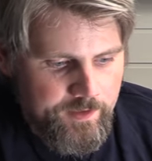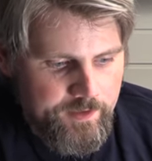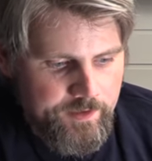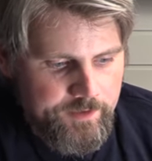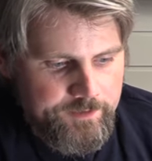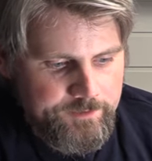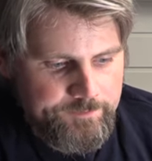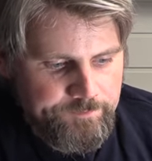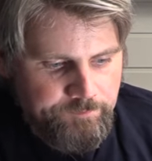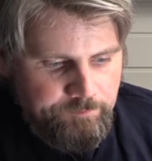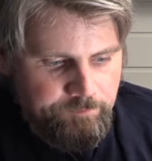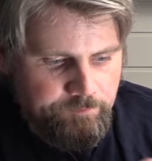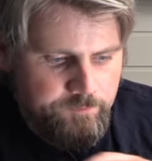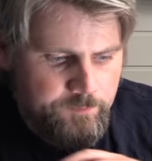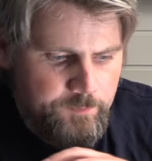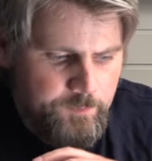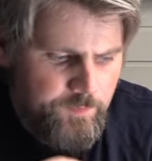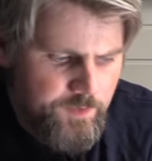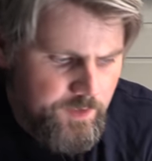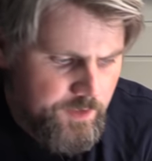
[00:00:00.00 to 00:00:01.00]
Uh,
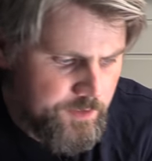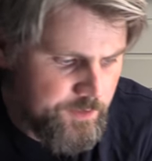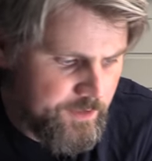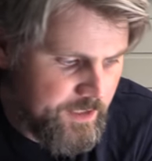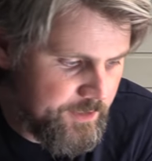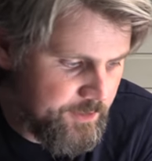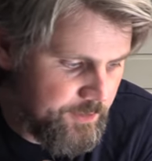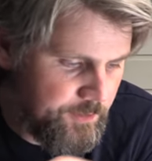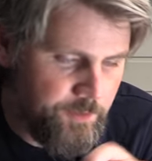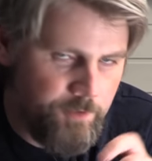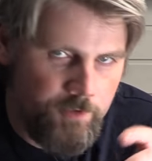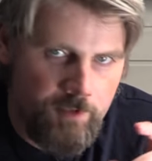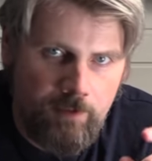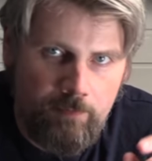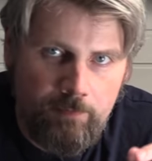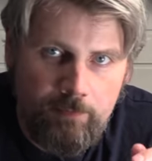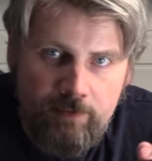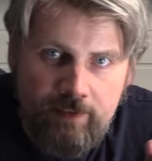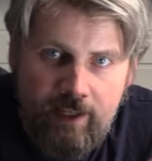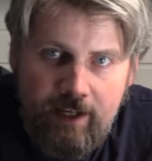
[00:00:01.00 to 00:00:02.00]
so I had to use
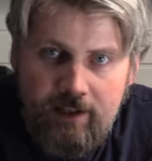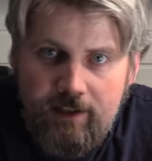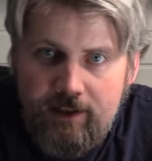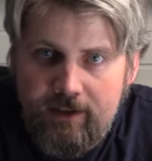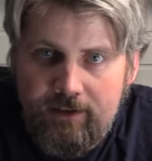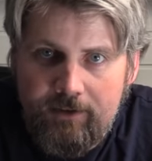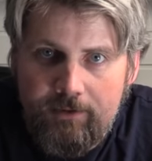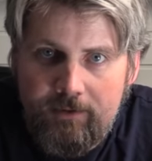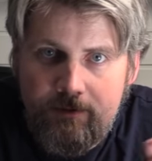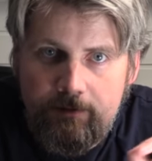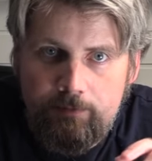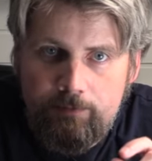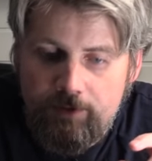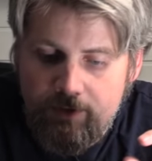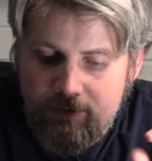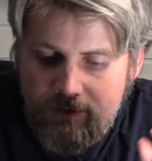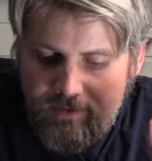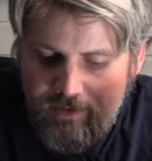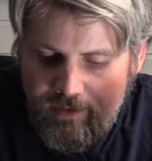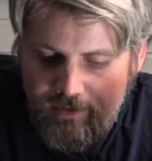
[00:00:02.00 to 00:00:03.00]
some tacky to
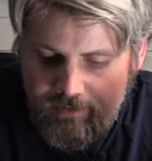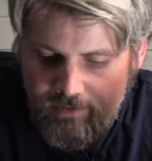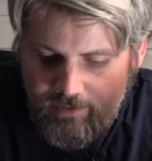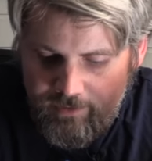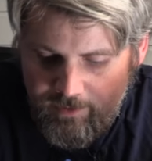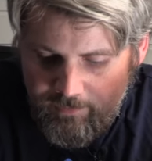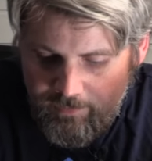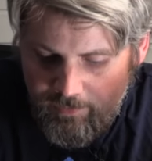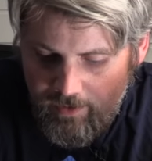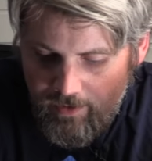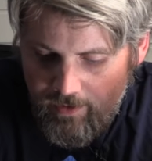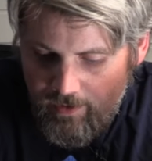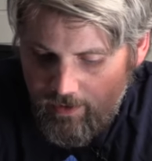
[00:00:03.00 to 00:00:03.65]
just stick the ship.